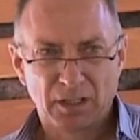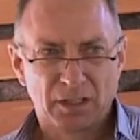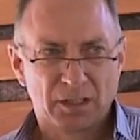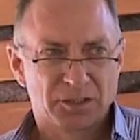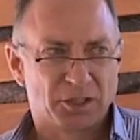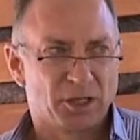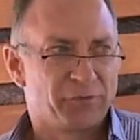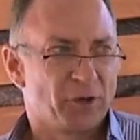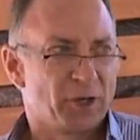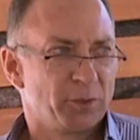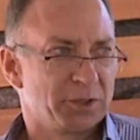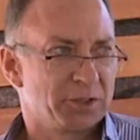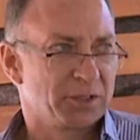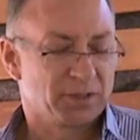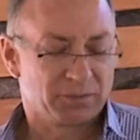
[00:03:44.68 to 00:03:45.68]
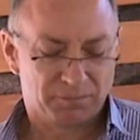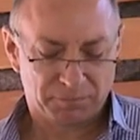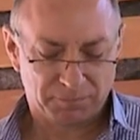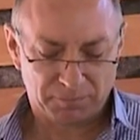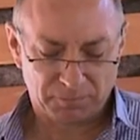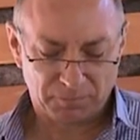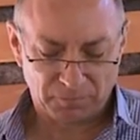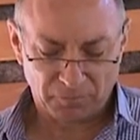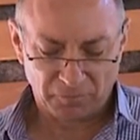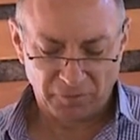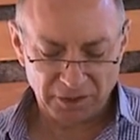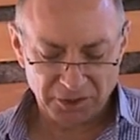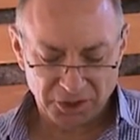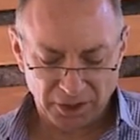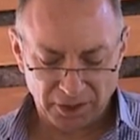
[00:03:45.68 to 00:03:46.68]
So if I were to
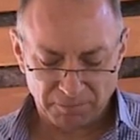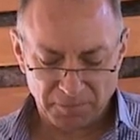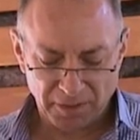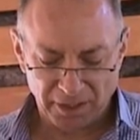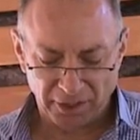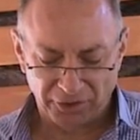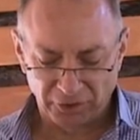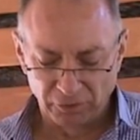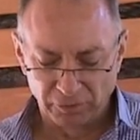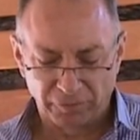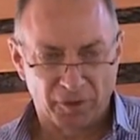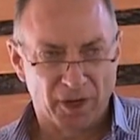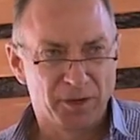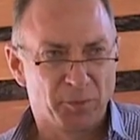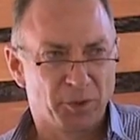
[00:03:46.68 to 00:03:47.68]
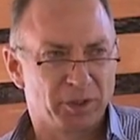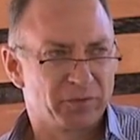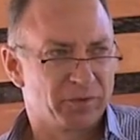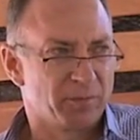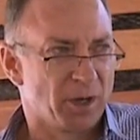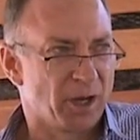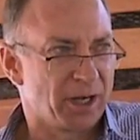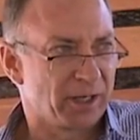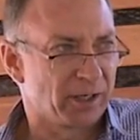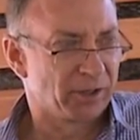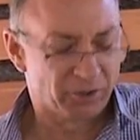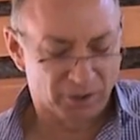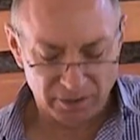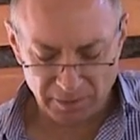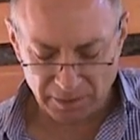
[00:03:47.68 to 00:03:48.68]
venture an ethical framework for mining
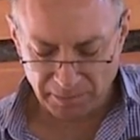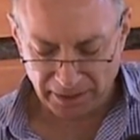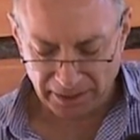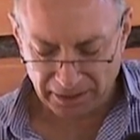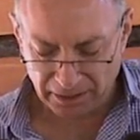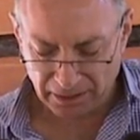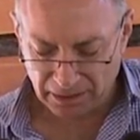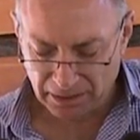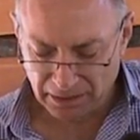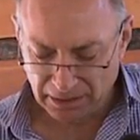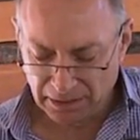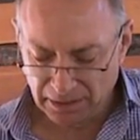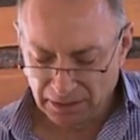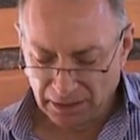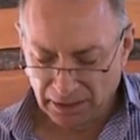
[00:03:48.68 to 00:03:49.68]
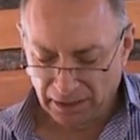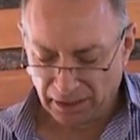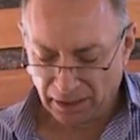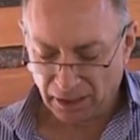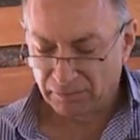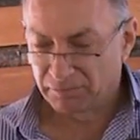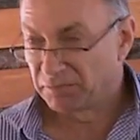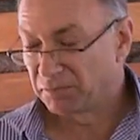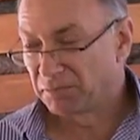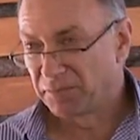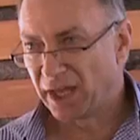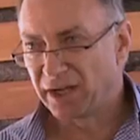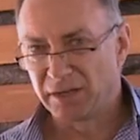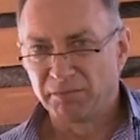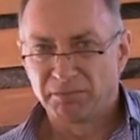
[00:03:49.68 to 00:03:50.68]
agreement making,
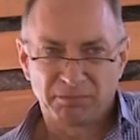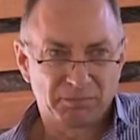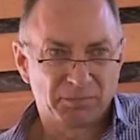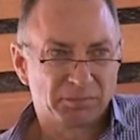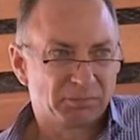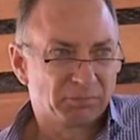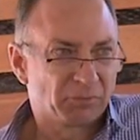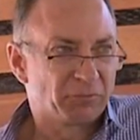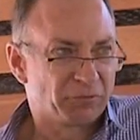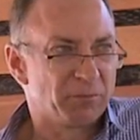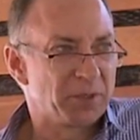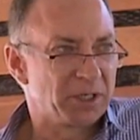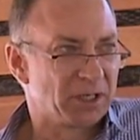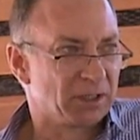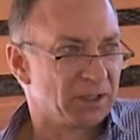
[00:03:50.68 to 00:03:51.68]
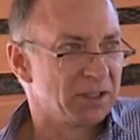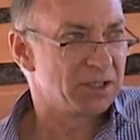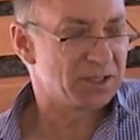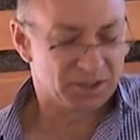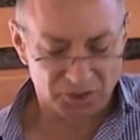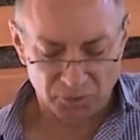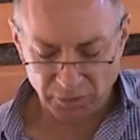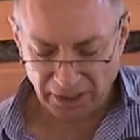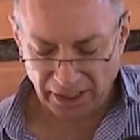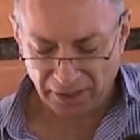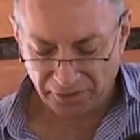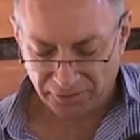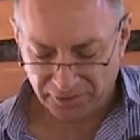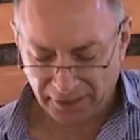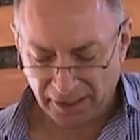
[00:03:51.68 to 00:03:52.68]
for me at least, is
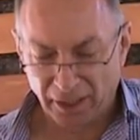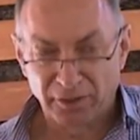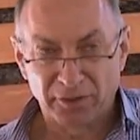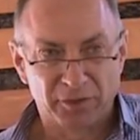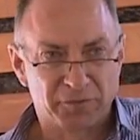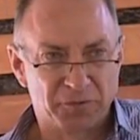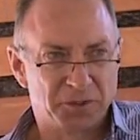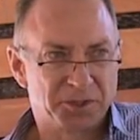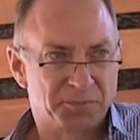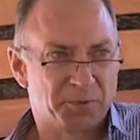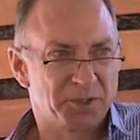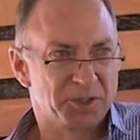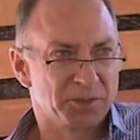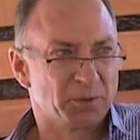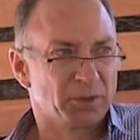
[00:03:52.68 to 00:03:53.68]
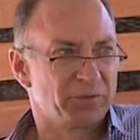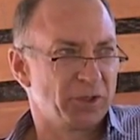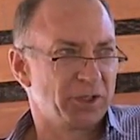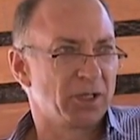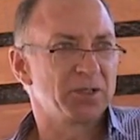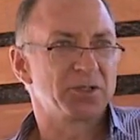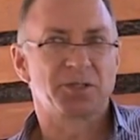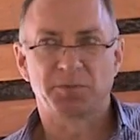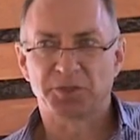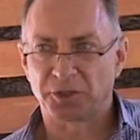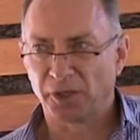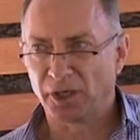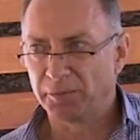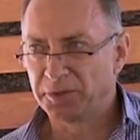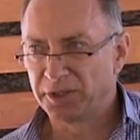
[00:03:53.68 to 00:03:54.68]
without doubt the first principle. If you don't
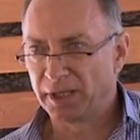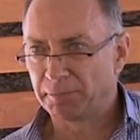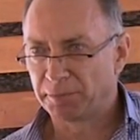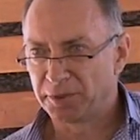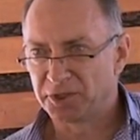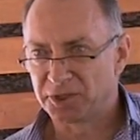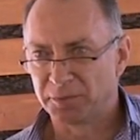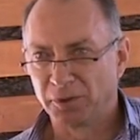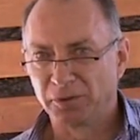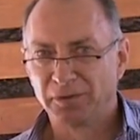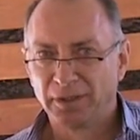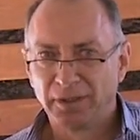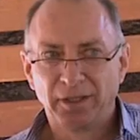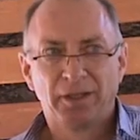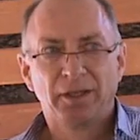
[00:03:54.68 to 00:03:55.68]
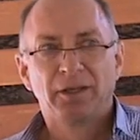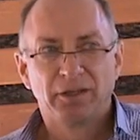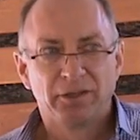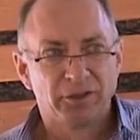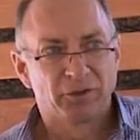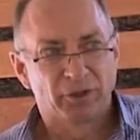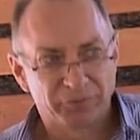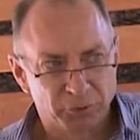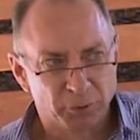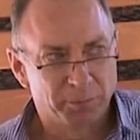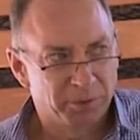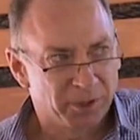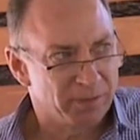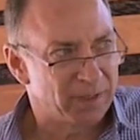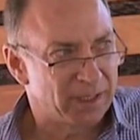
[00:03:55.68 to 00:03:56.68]
subscribe to that principle, you're off to a
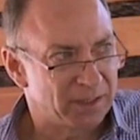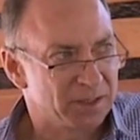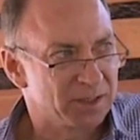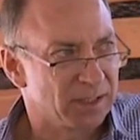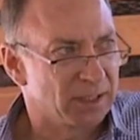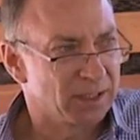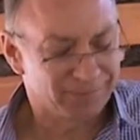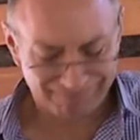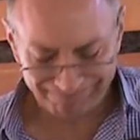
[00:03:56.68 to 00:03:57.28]
pretty bad start.